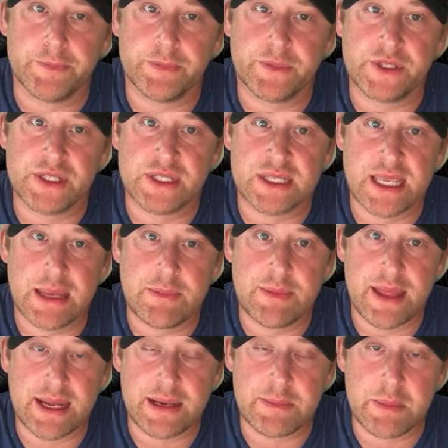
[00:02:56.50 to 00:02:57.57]
Just keep
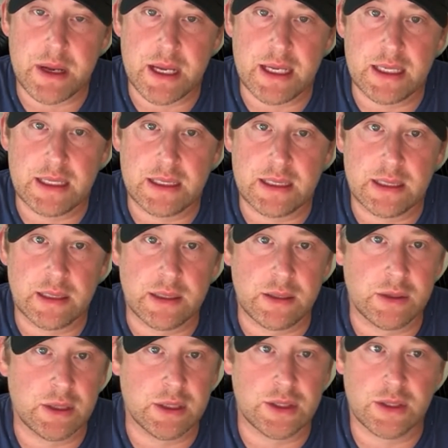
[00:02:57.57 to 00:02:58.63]
that in mind. You
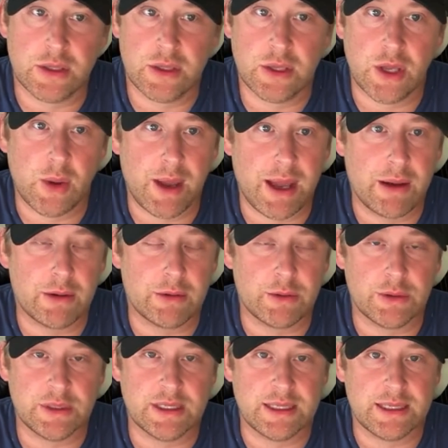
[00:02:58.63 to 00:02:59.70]
can go out
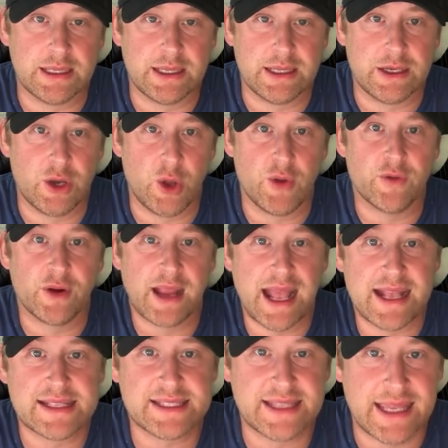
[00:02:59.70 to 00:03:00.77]
on an
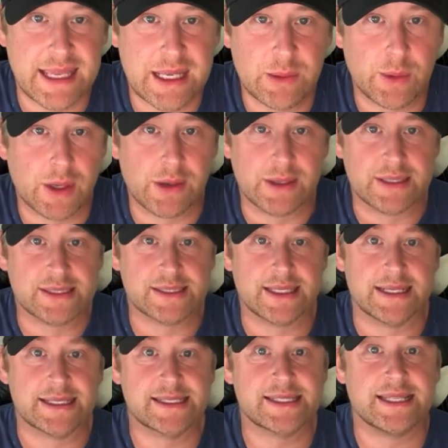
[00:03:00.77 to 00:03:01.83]
overcast day where it's
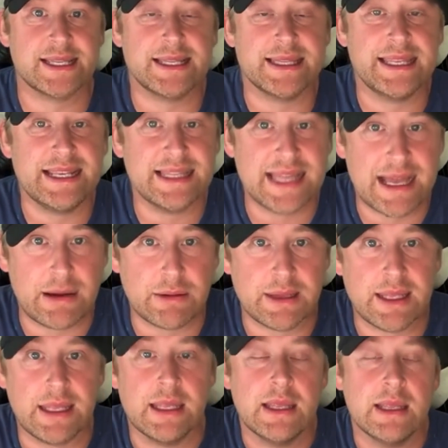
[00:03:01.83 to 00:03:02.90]
like slightly
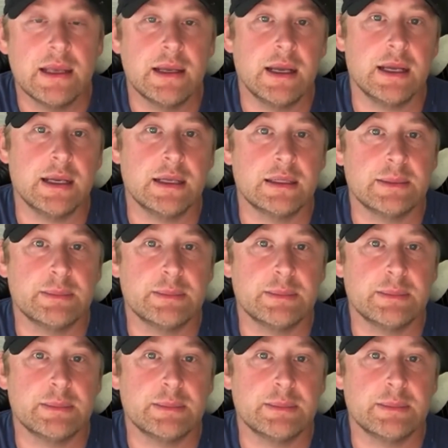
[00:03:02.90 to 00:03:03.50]
cloudy to